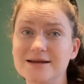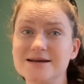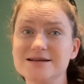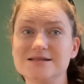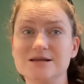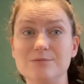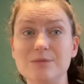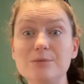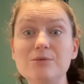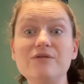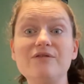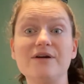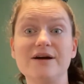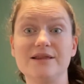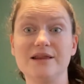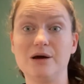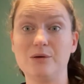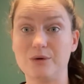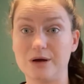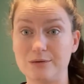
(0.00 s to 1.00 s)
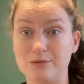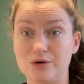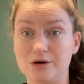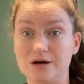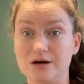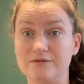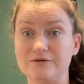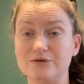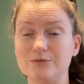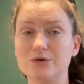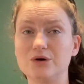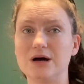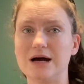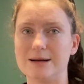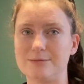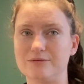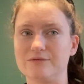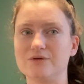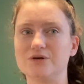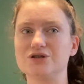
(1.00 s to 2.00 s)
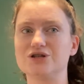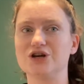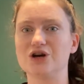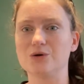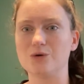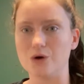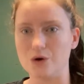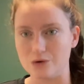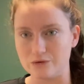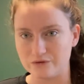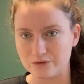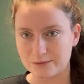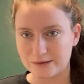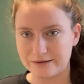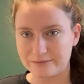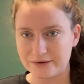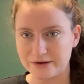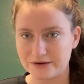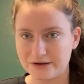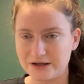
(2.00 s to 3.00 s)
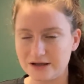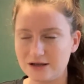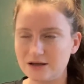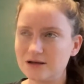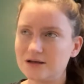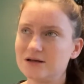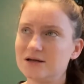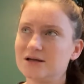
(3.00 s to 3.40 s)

Some people find that way more comfortable. I prefer it to go over my belly.